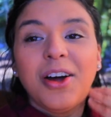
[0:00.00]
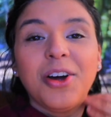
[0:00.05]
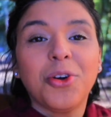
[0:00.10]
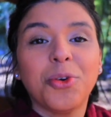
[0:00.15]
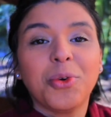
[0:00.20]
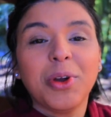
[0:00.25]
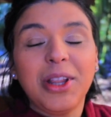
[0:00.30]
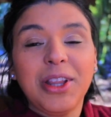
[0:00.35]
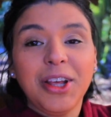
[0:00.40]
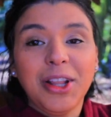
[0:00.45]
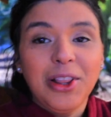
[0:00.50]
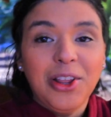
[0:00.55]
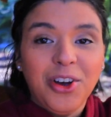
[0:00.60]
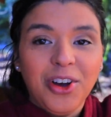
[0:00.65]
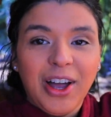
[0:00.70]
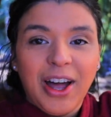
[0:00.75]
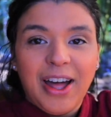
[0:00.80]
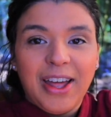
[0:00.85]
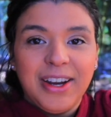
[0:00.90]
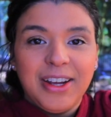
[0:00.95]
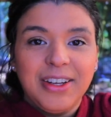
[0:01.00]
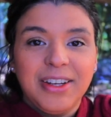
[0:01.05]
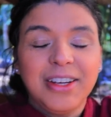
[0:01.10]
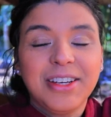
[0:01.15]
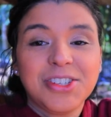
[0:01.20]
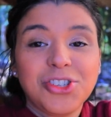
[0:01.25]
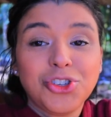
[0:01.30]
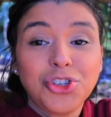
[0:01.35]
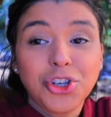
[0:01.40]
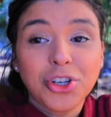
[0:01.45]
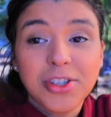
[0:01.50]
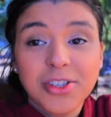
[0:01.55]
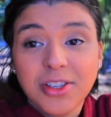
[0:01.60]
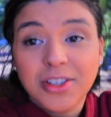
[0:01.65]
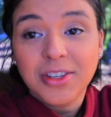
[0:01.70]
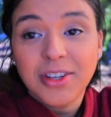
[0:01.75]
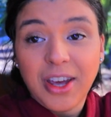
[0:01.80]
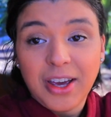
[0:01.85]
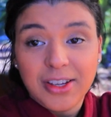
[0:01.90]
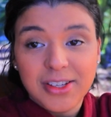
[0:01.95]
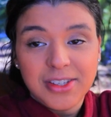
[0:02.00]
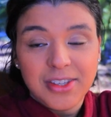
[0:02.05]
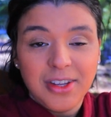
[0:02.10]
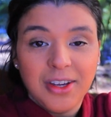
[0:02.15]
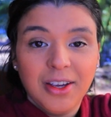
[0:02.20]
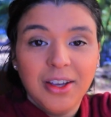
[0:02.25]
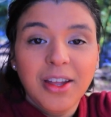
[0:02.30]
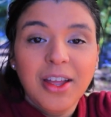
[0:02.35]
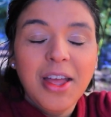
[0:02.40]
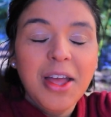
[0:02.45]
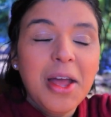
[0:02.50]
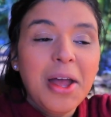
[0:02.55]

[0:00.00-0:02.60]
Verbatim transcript: really look at it, it's just a dusting.